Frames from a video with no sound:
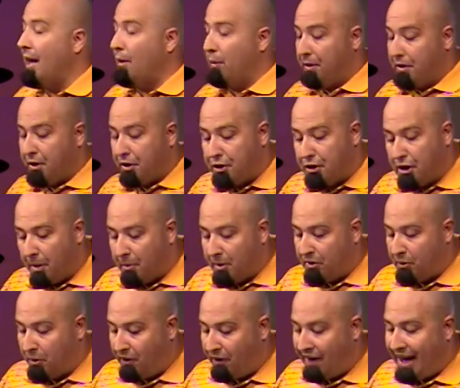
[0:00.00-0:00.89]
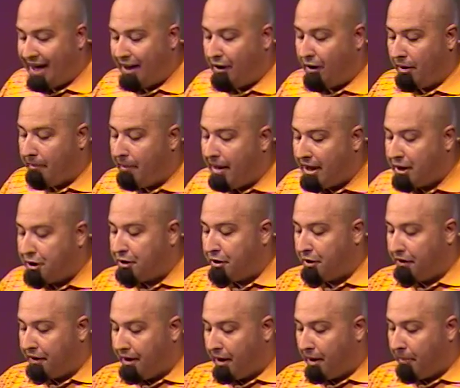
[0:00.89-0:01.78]
with your service provider and make sure
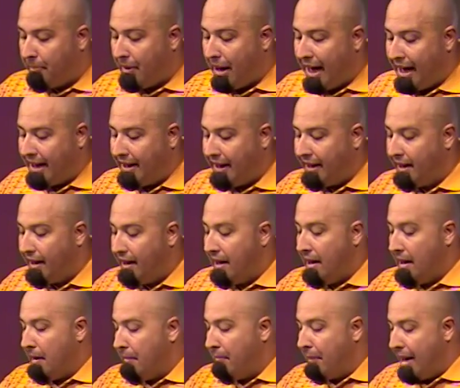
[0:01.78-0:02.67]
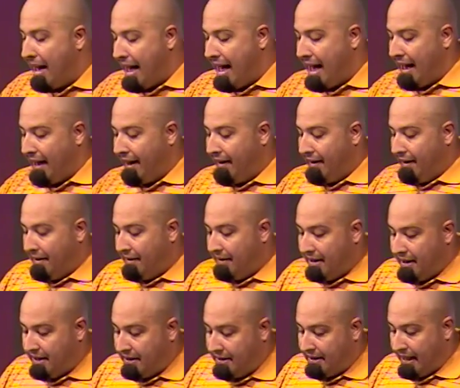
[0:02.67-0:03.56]
they're abiding by
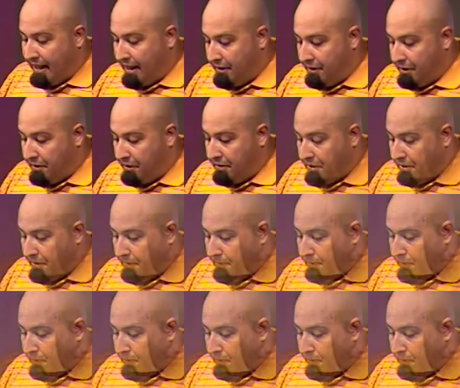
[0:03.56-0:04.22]
these standards.